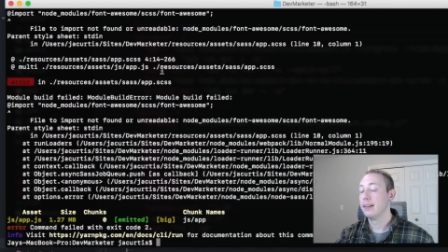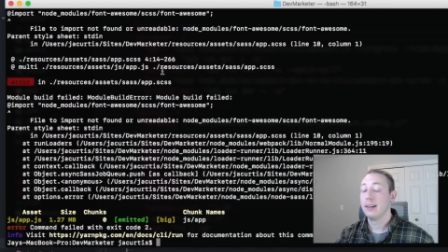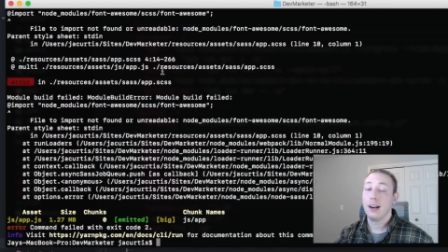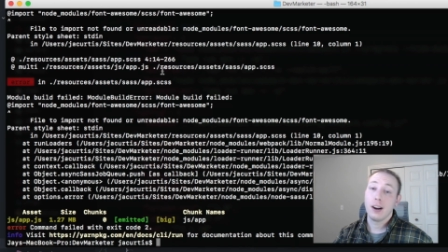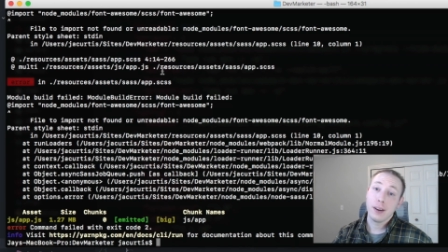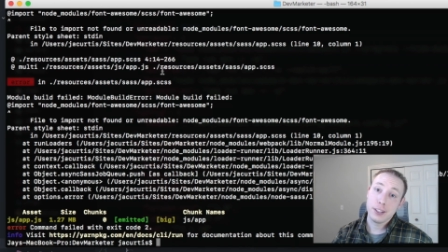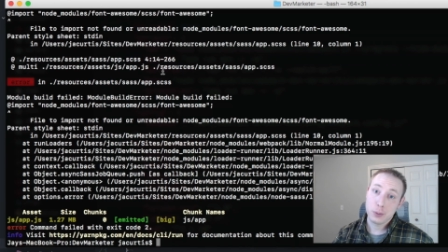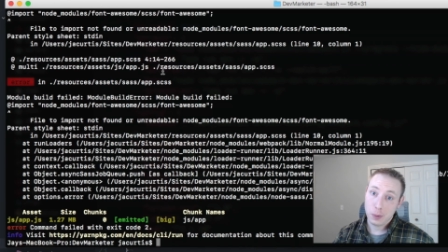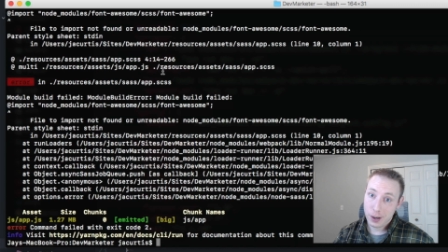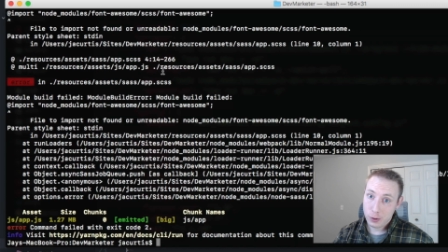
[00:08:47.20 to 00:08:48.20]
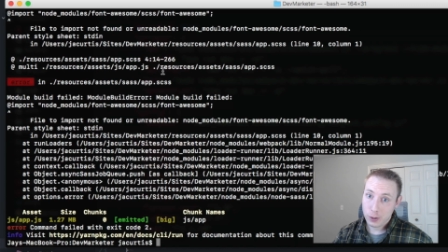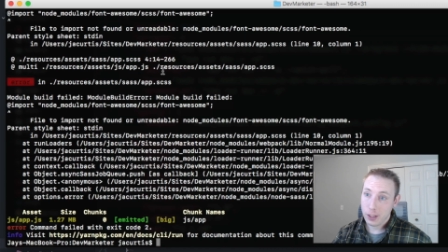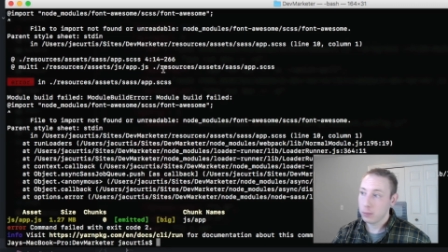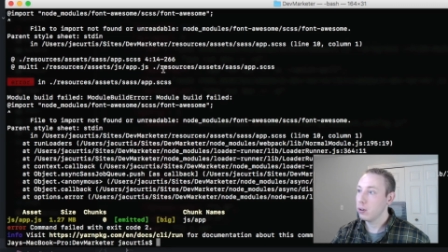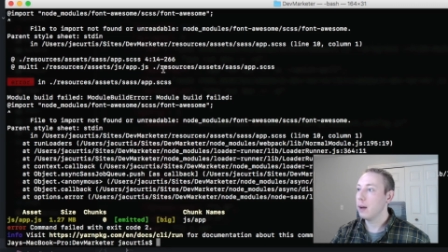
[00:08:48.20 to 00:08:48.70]
All right, so we run into
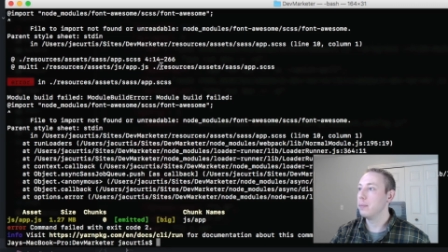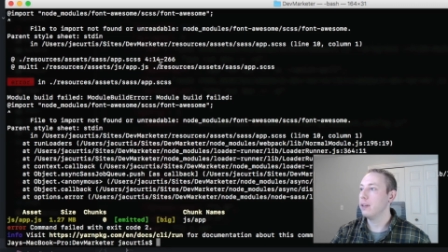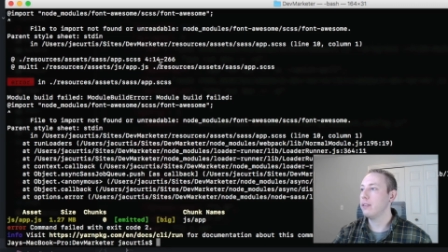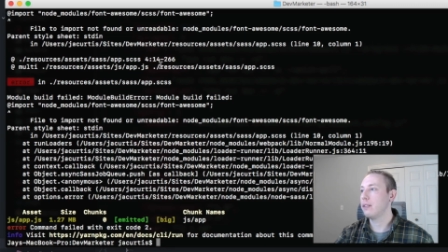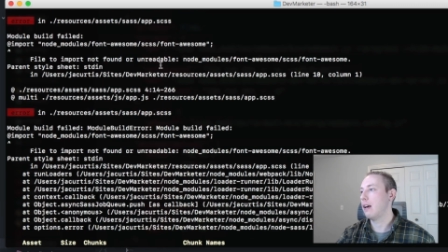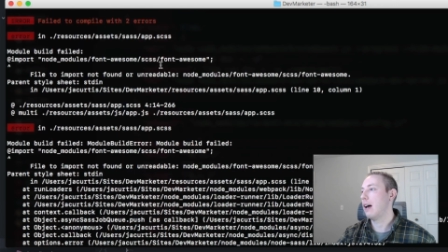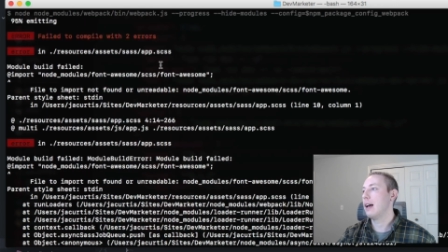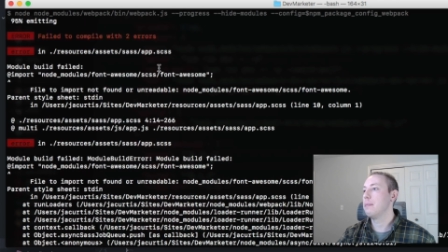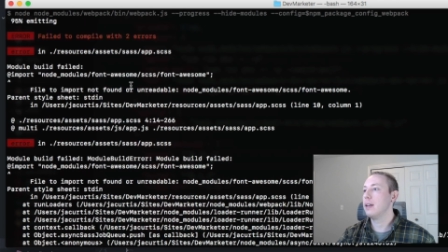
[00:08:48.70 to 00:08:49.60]
another problem this time.